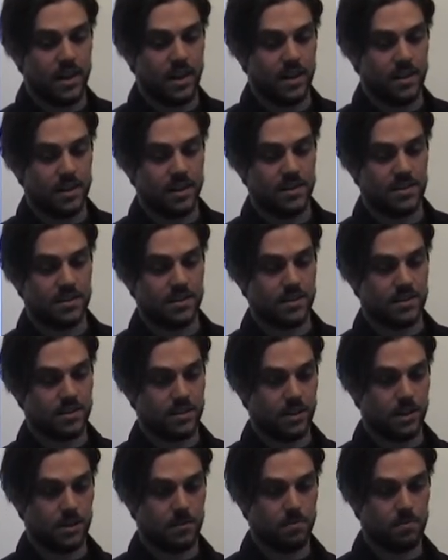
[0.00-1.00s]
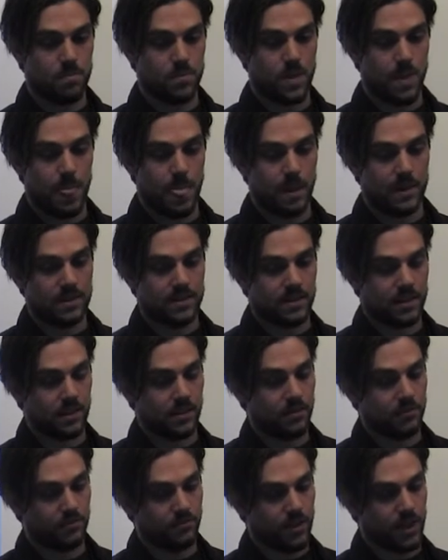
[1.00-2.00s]
And this is a, a
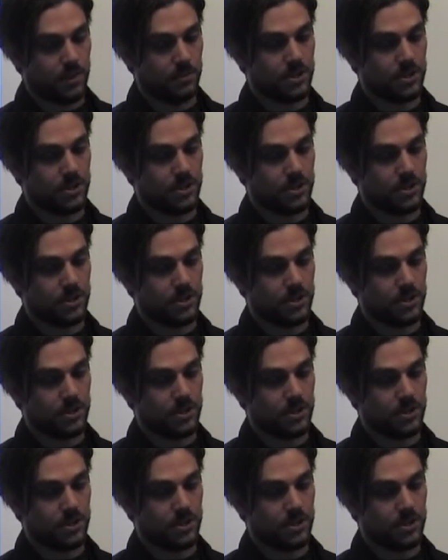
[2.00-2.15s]
very